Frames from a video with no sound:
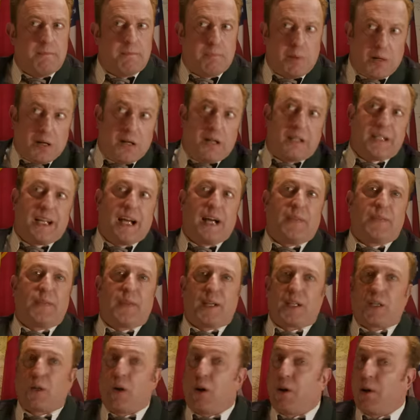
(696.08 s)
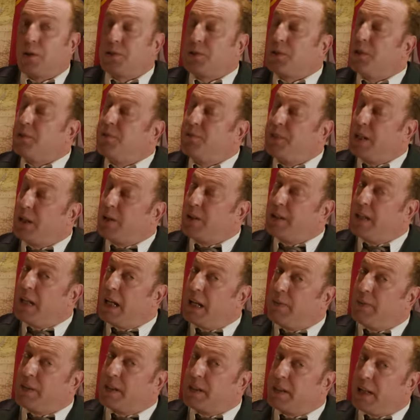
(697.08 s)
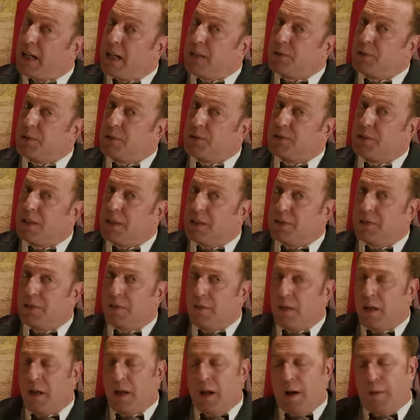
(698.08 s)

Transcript: but at the cost of very heavy casualties.